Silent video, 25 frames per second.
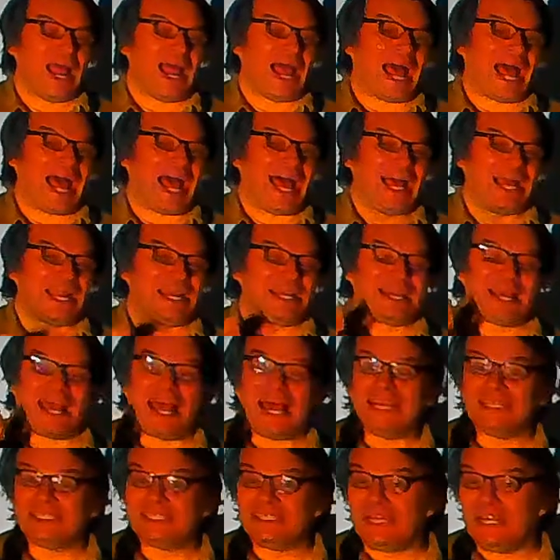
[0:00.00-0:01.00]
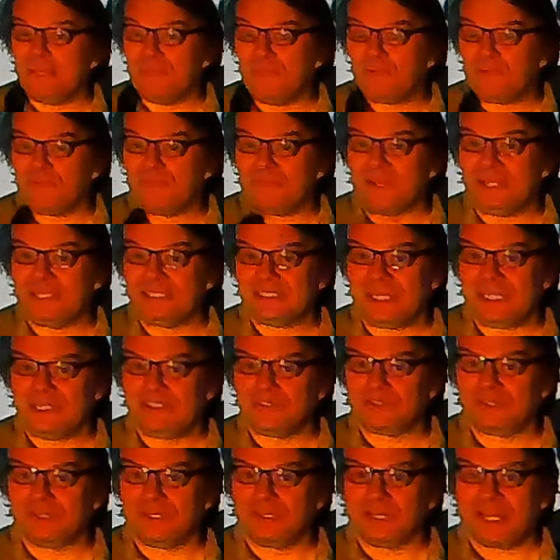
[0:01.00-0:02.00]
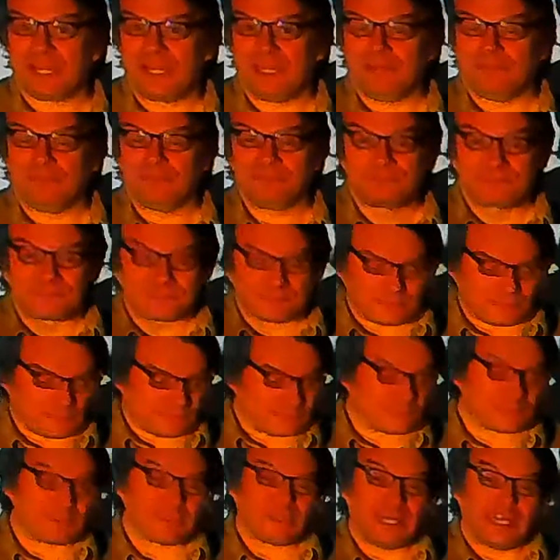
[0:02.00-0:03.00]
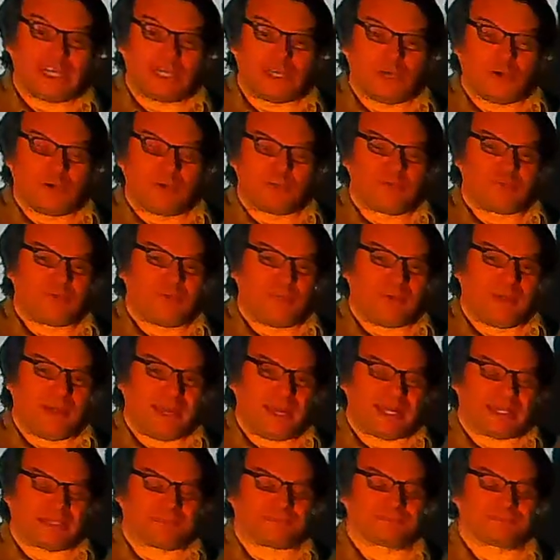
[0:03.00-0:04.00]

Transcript: and as an improvisation game, they don't prepare.